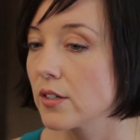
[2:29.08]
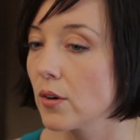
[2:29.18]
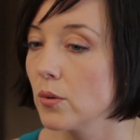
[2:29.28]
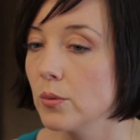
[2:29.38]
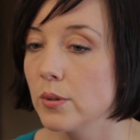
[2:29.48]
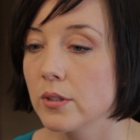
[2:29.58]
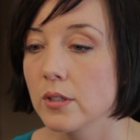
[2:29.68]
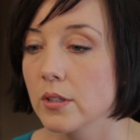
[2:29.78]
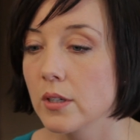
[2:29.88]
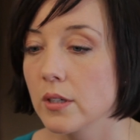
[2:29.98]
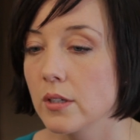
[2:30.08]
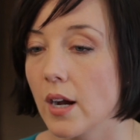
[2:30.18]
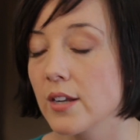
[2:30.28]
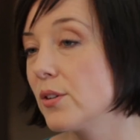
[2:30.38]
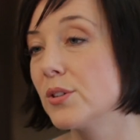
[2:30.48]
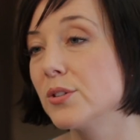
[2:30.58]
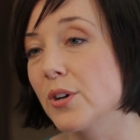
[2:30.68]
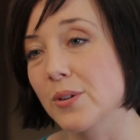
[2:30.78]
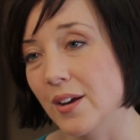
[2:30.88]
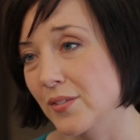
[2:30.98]
I know I know
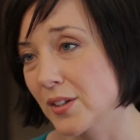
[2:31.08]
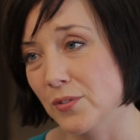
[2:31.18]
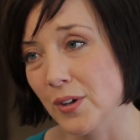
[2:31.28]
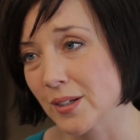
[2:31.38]
you don't have